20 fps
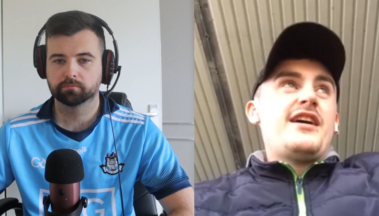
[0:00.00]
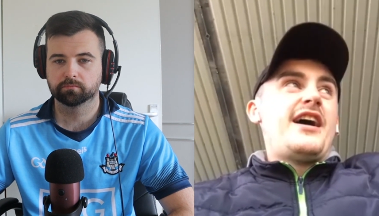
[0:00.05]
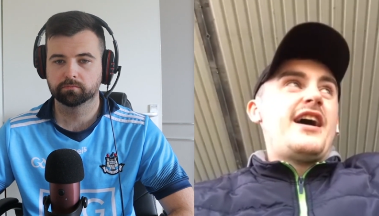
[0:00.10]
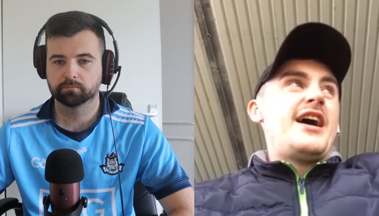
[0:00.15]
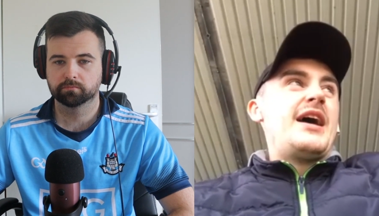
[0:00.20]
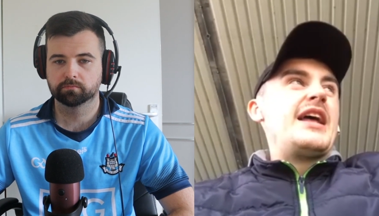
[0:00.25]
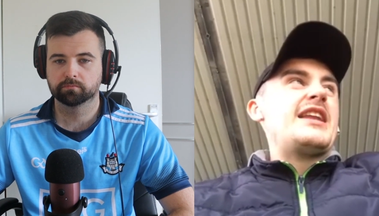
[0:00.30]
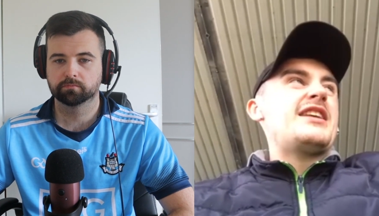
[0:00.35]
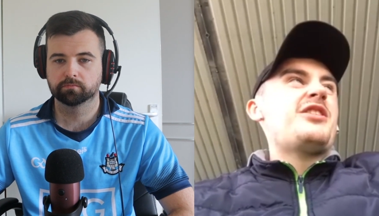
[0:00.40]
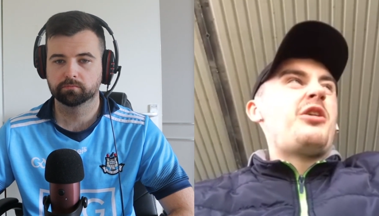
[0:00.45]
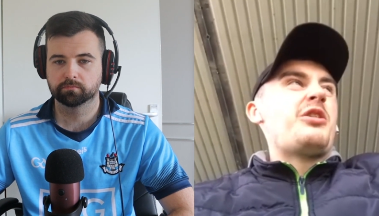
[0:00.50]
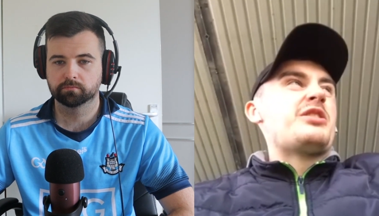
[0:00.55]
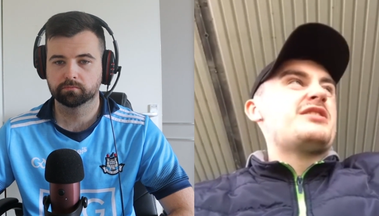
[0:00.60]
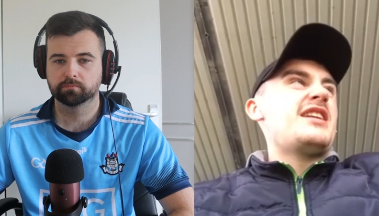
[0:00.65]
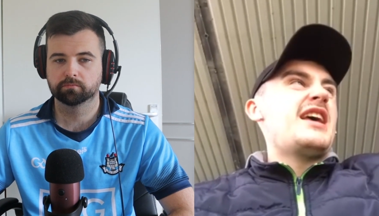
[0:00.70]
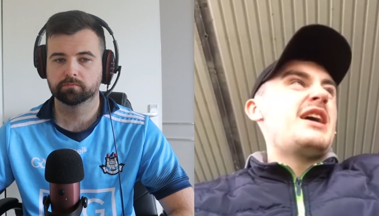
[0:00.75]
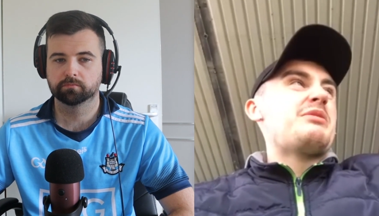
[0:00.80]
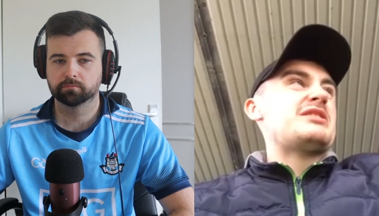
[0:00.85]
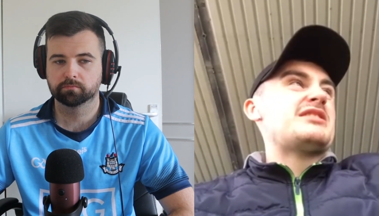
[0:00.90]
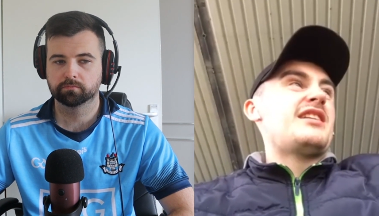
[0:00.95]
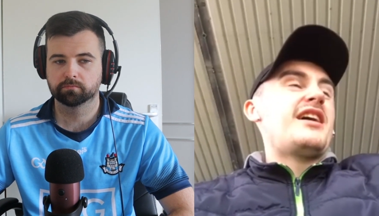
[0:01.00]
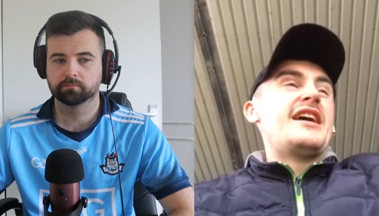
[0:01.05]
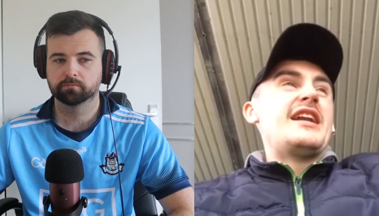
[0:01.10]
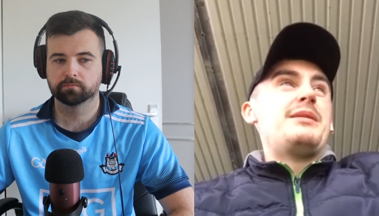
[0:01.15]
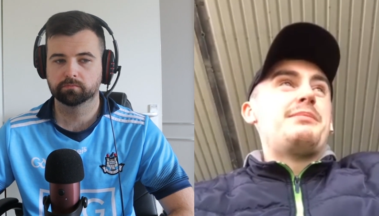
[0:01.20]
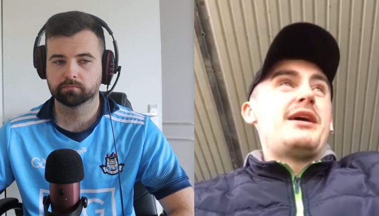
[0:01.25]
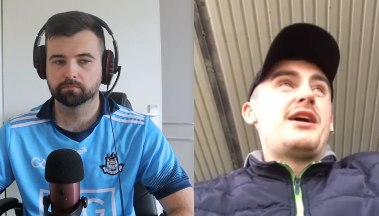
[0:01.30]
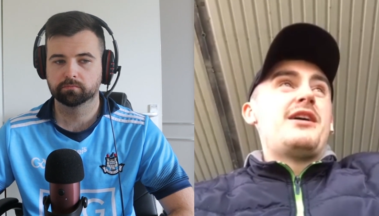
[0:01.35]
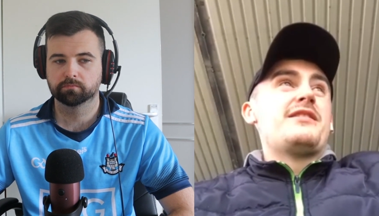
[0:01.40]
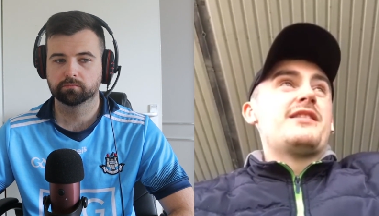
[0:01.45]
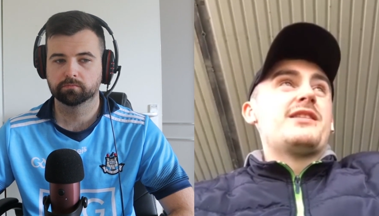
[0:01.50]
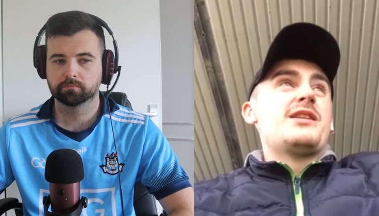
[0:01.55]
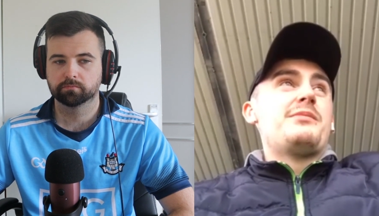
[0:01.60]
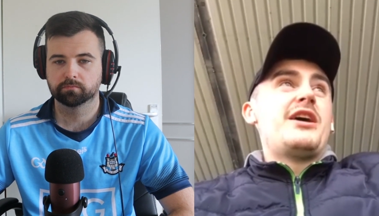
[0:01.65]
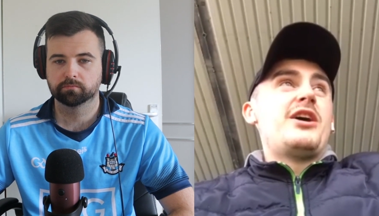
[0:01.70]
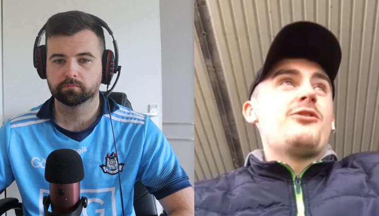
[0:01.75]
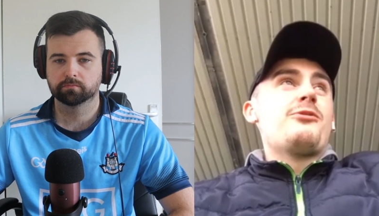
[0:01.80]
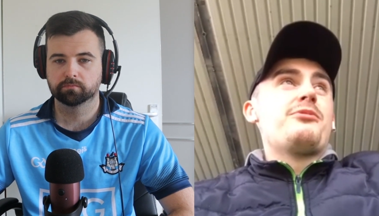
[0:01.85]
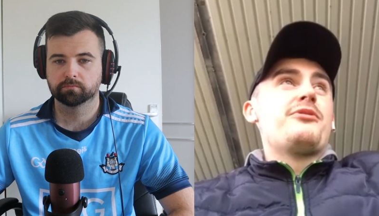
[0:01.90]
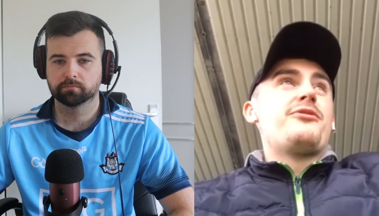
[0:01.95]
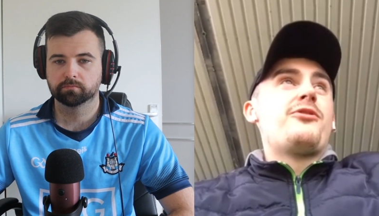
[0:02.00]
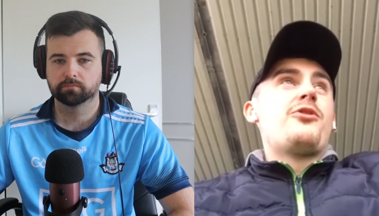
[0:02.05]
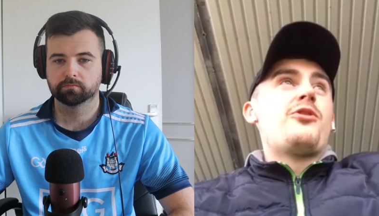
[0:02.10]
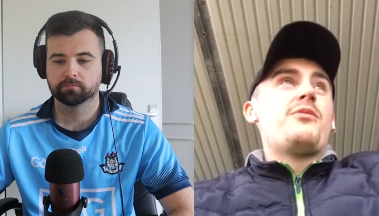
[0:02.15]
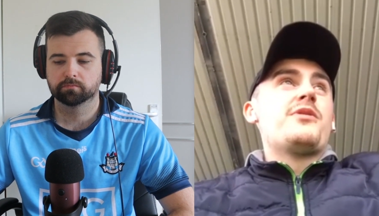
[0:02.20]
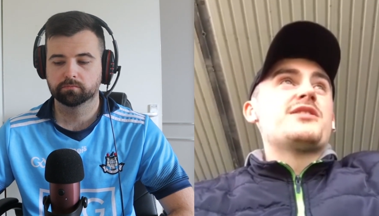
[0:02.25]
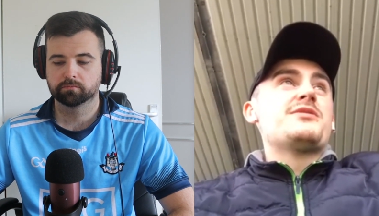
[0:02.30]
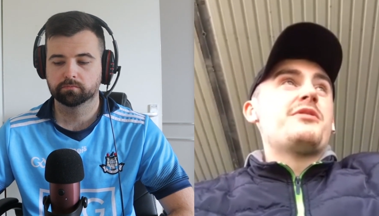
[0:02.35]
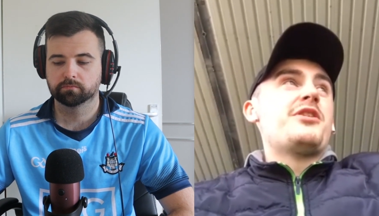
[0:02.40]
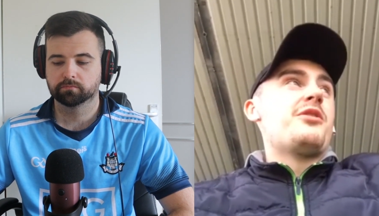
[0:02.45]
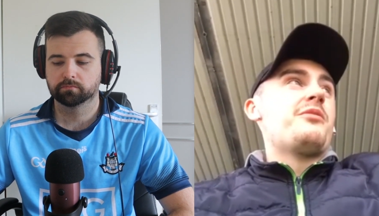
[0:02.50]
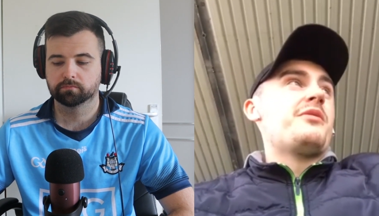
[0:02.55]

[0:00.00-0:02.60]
Speaker 1: Uh, you know, today was slightly better than the Mayo performance.